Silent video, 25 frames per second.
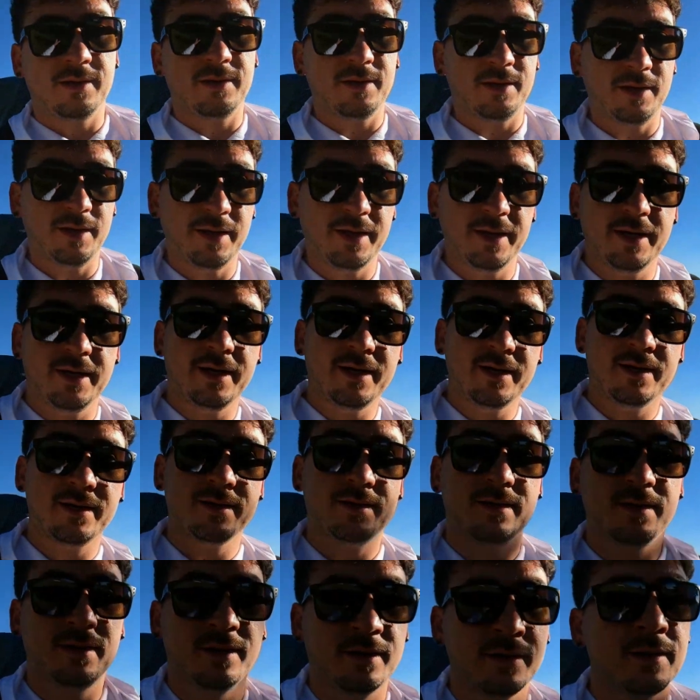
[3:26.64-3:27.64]

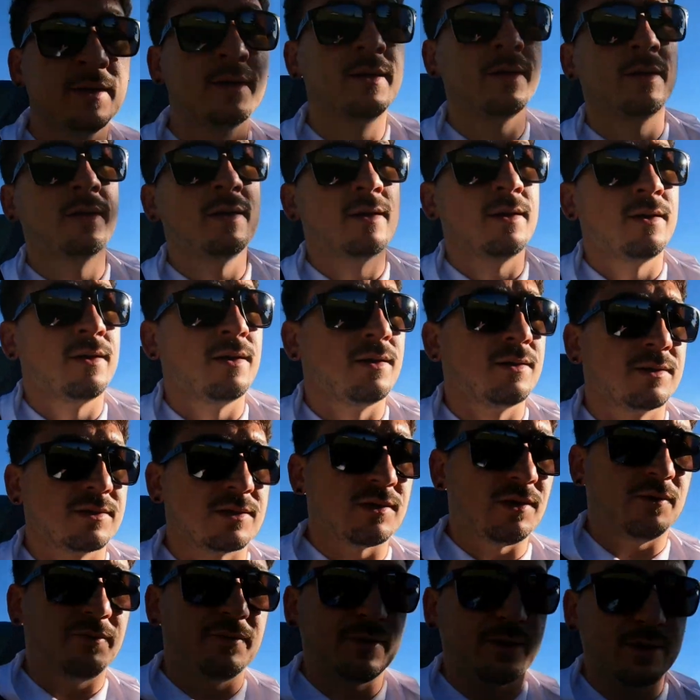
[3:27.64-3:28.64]
and
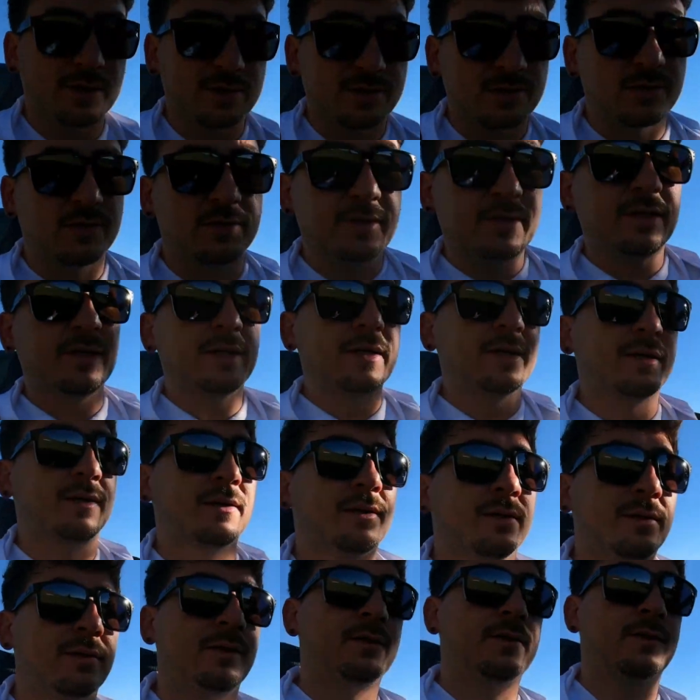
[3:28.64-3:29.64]
so far so good.
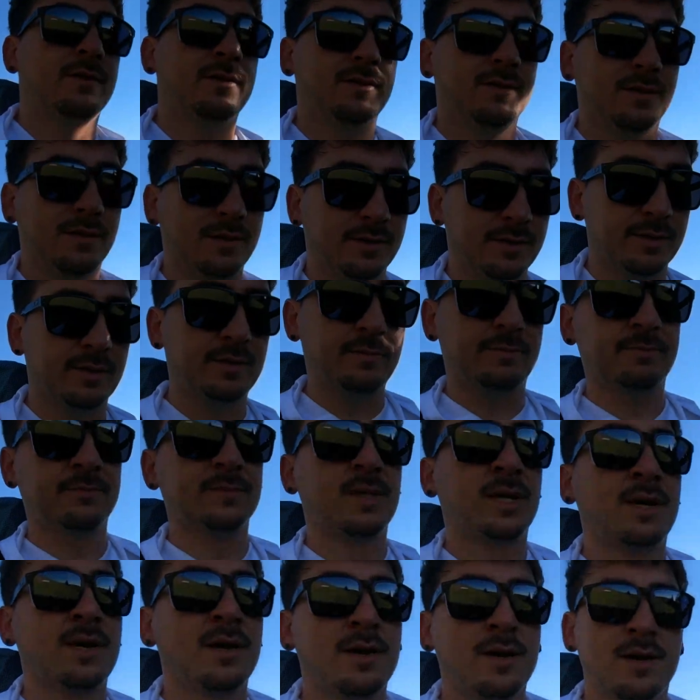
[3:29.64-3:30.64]
I
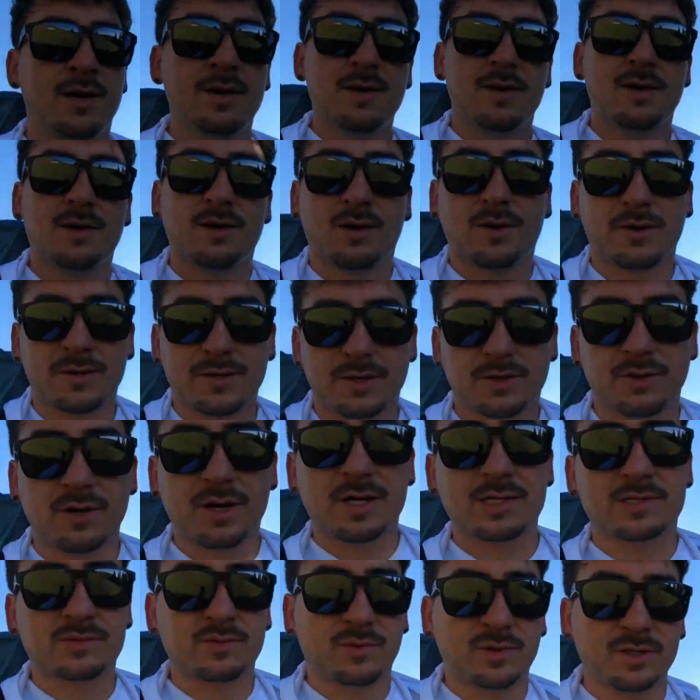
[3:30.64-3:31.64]
already
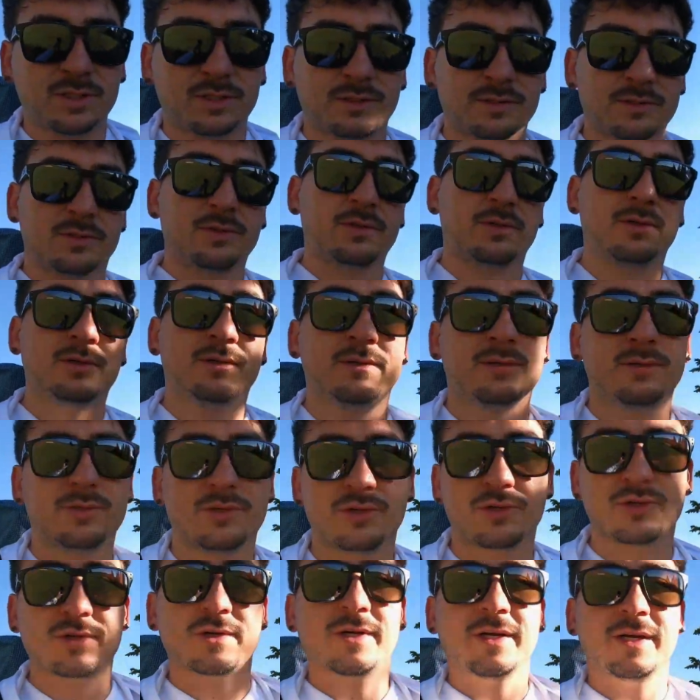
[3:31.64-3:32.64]
crossed one little
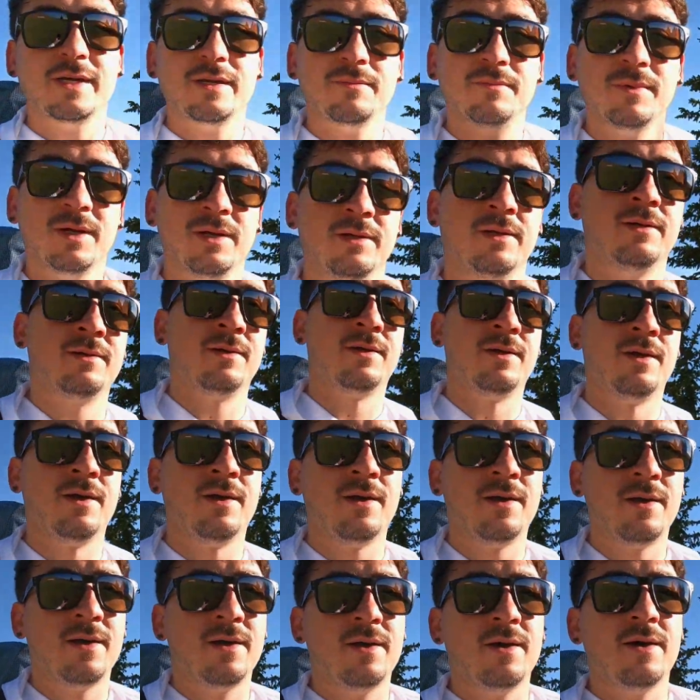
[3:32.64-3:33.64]
stream,
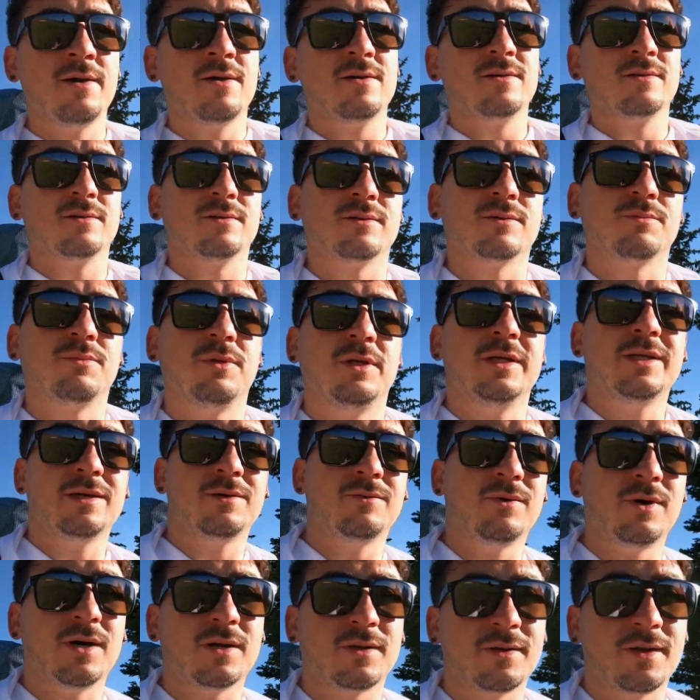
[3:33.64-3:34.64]
so there's plenty of
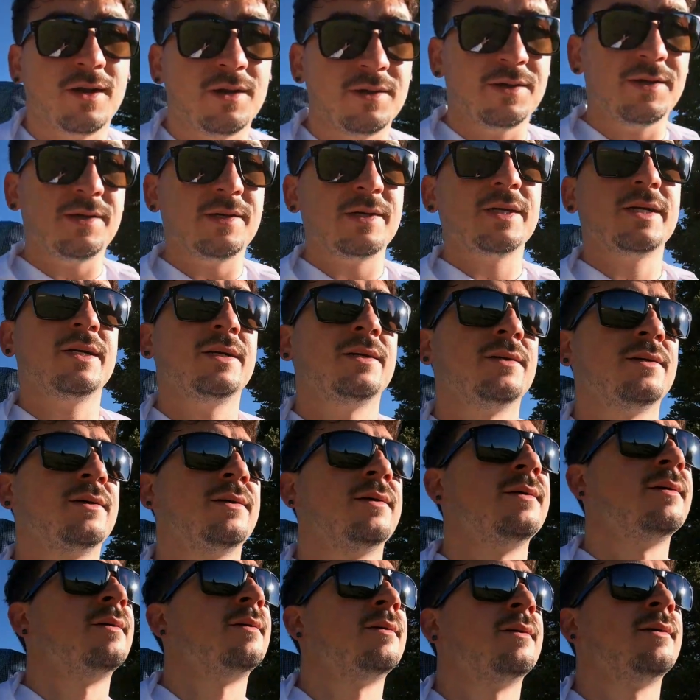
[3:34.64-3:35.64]
water out here.
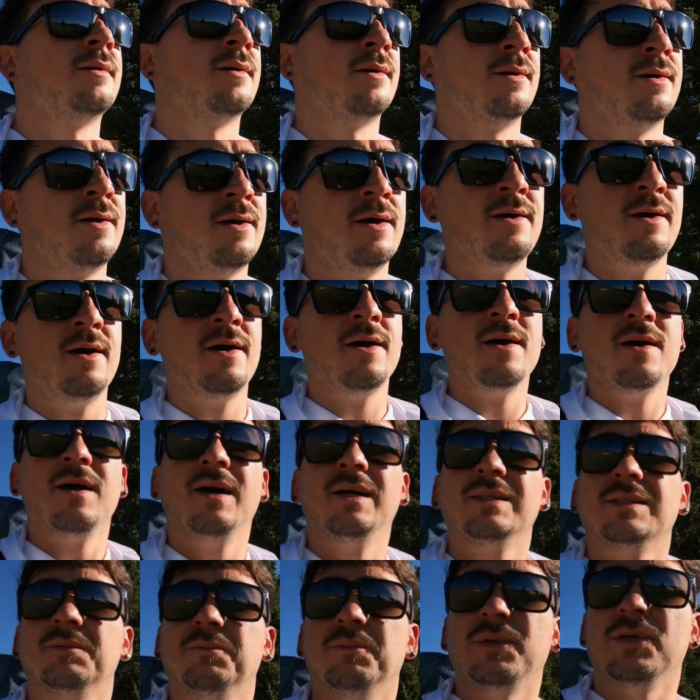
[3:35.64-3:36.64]

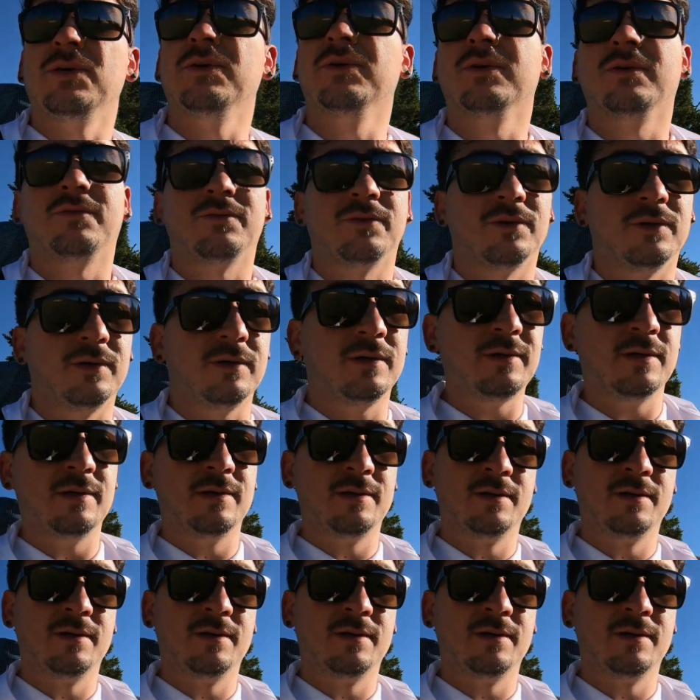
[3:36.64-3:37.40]
It's beautiful,